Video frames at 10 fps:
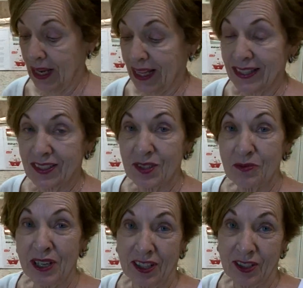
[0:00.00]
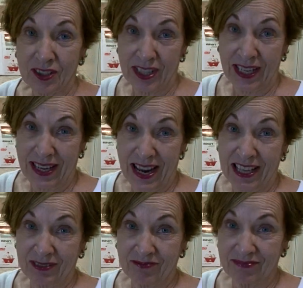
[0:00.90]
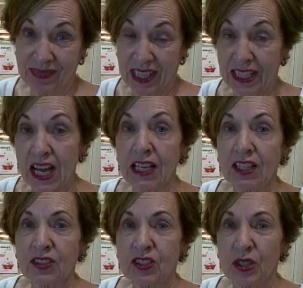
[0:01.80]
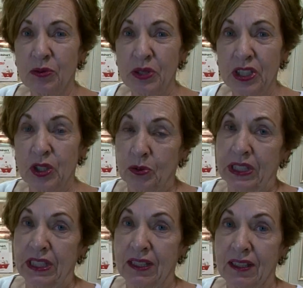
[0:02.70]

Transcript: This is what it looks like now. It kind of looks ooey gooey.